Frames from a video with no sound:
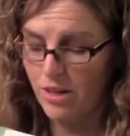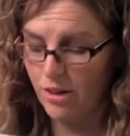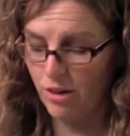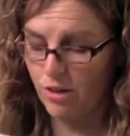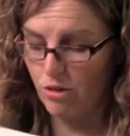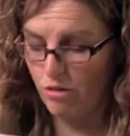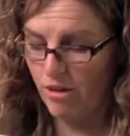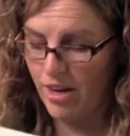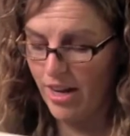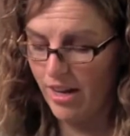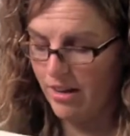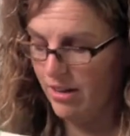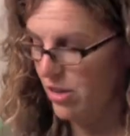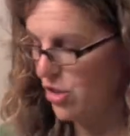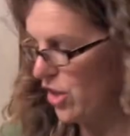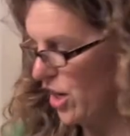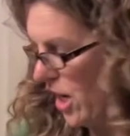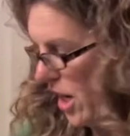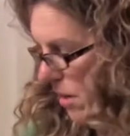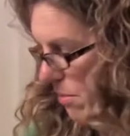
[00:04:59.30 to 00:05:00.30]
did a great
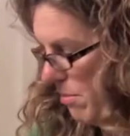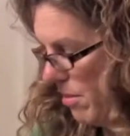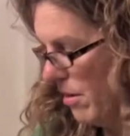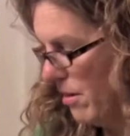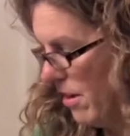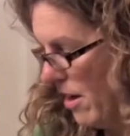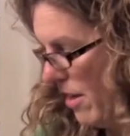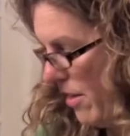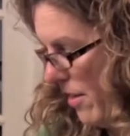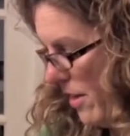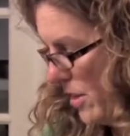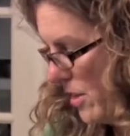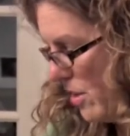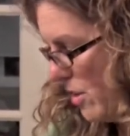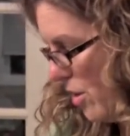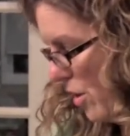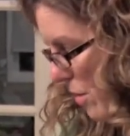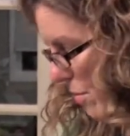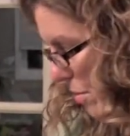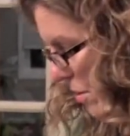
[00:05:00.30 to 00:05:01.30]
job on this
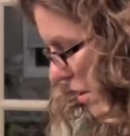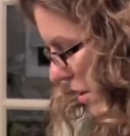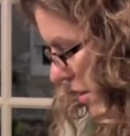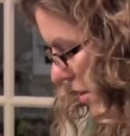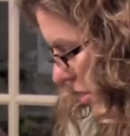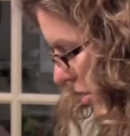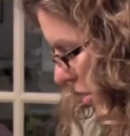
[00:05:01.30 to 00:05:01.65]
cookbook.